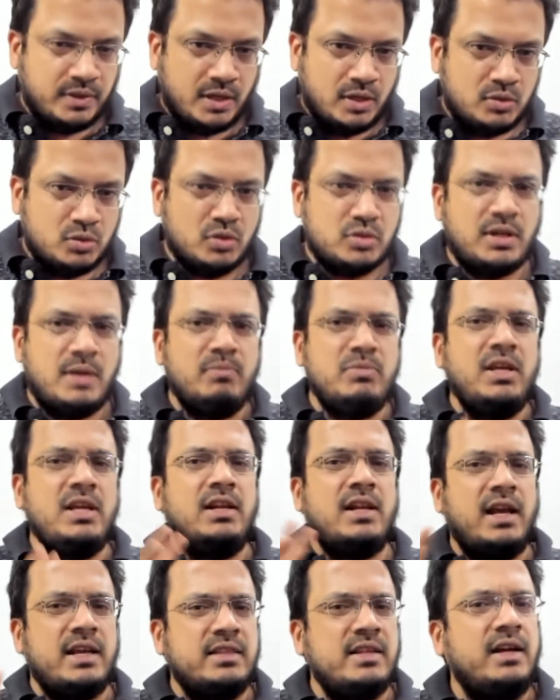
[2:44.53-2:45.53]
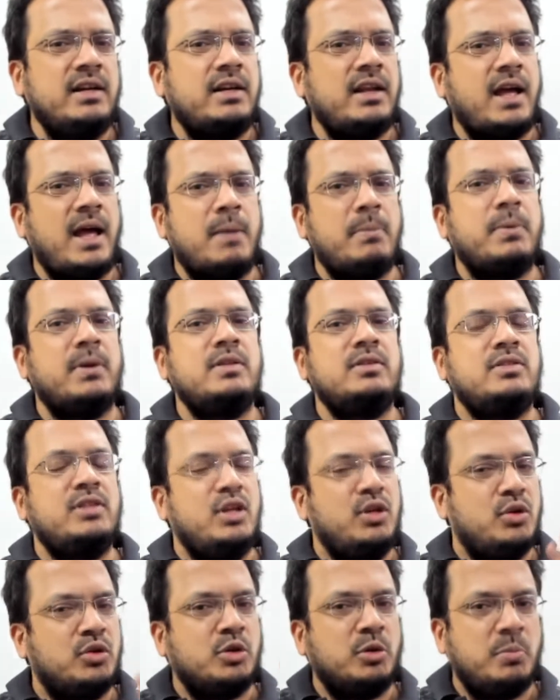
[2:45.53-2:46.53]
So something like that happens,
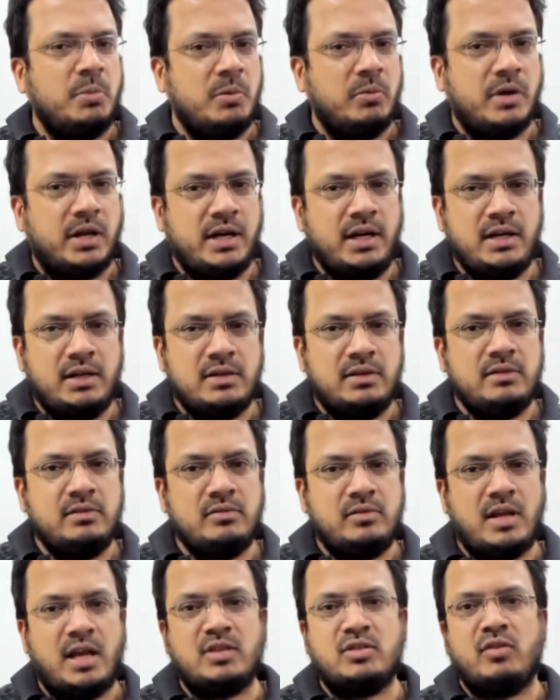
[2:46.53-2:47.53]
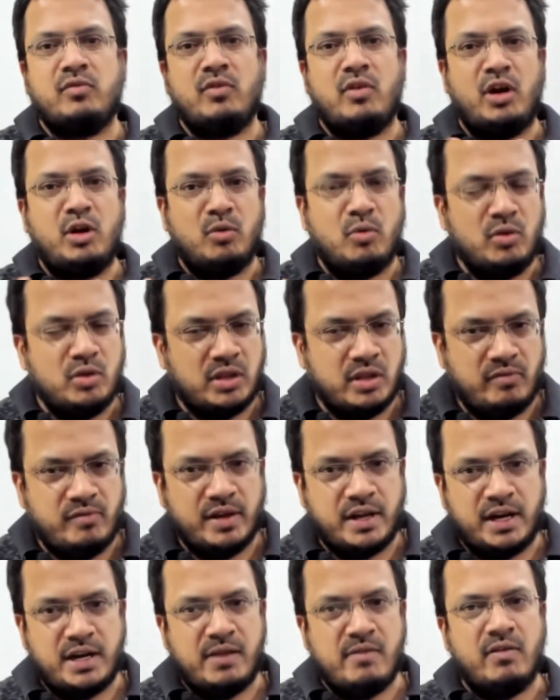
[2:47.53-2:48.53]
then you should be worried. As of now, I don't think we
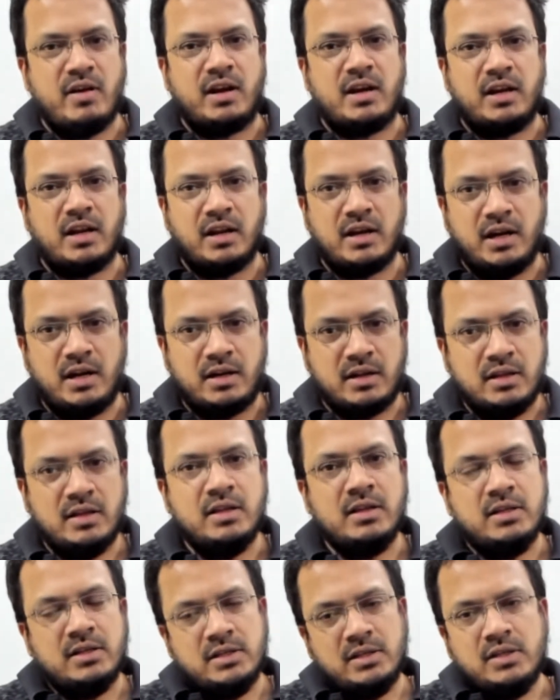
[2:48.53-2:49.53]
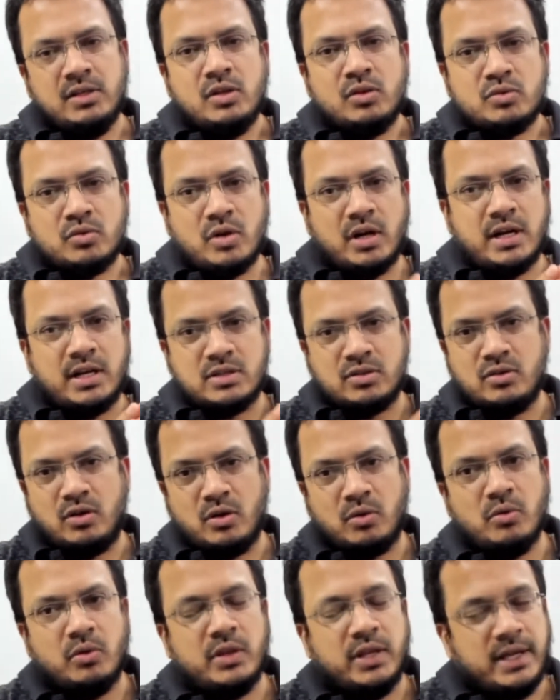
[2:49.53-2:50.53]
are anywhere near it. So let us
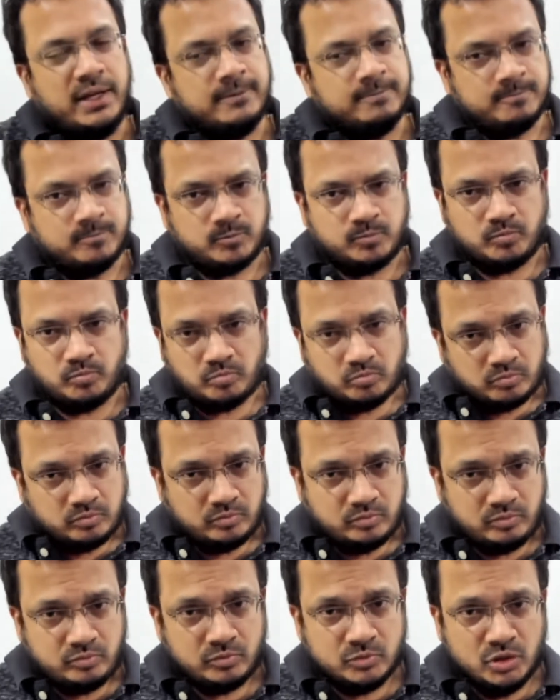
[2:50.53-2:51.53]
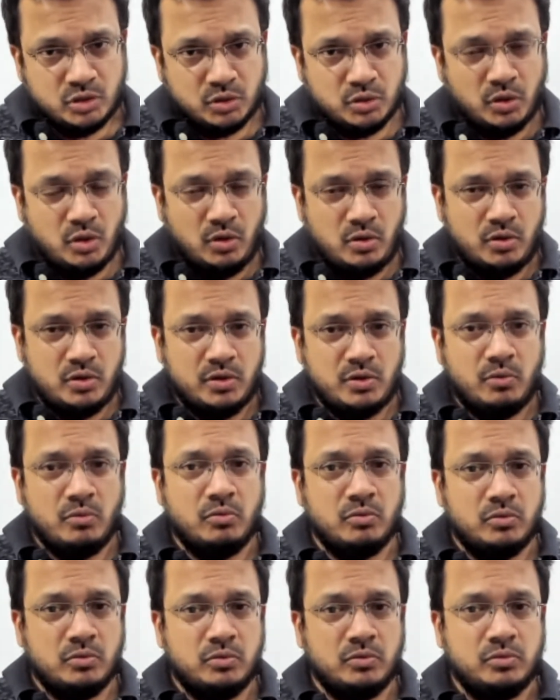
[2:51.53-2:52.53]
not go there. So
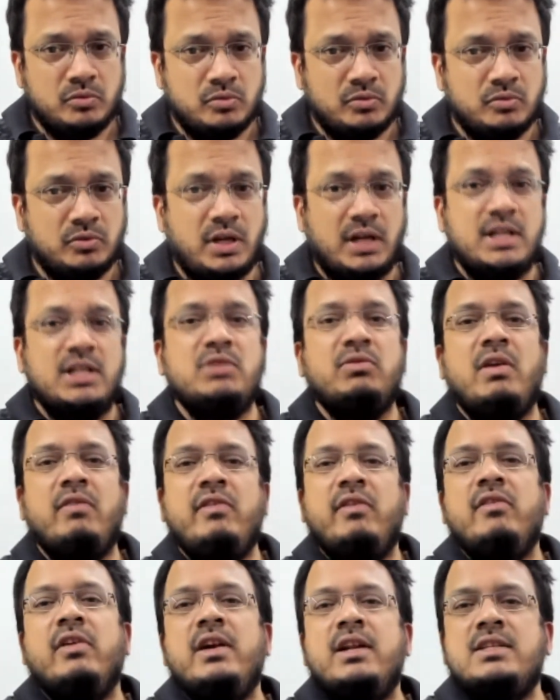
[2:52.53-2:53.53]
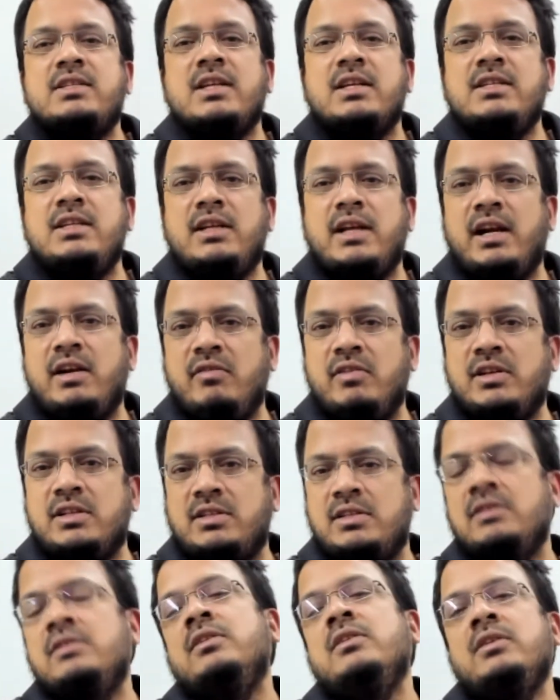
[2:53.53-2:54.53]
that is why we were discussing
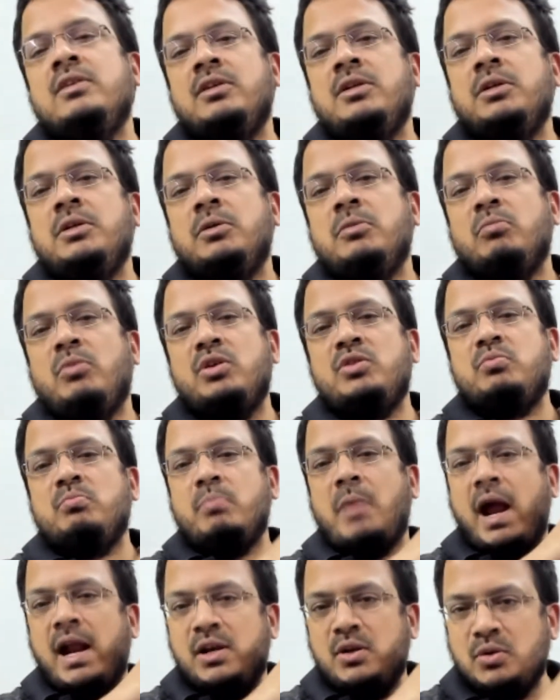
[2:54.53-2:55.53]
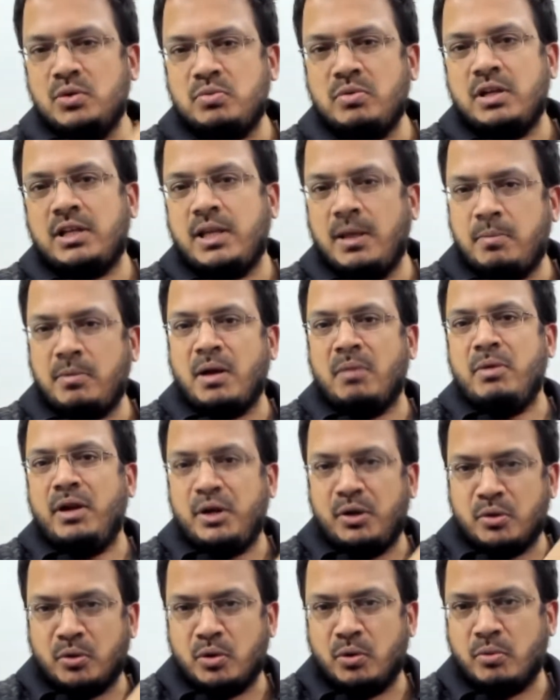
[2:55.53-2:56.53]
headwinds. First, bad news will keep
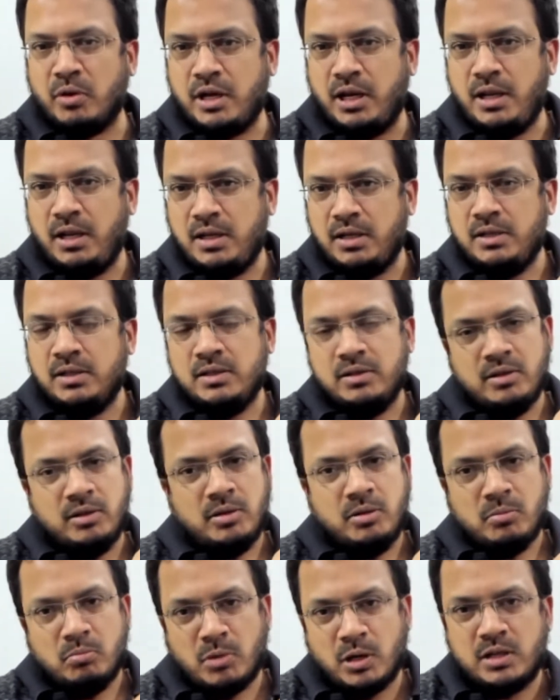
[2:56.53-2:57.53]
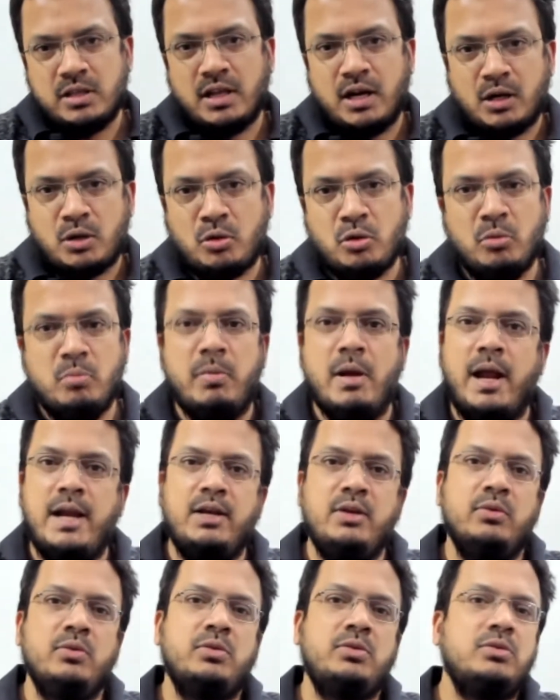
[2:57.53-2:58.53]
coming, don't worry. But there are two
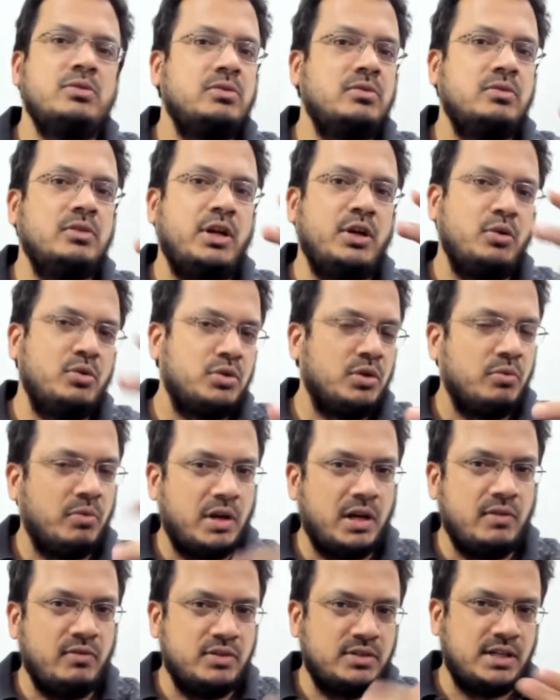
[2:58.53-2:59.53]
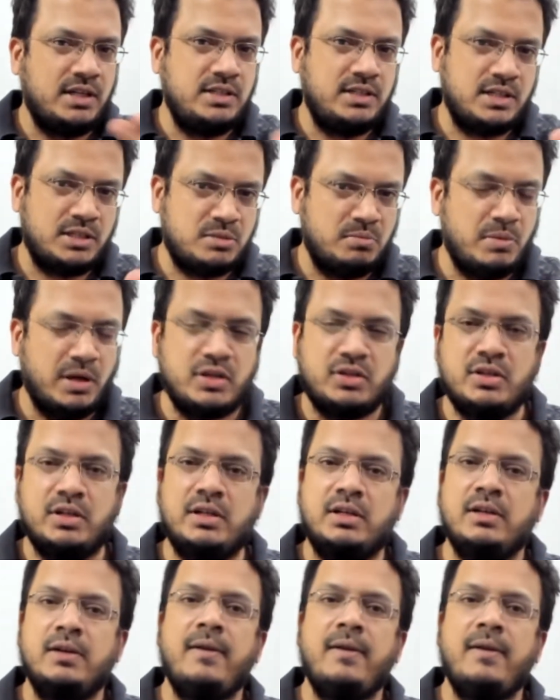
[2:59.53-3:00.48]
bad news that you should worry, which I just mentioned.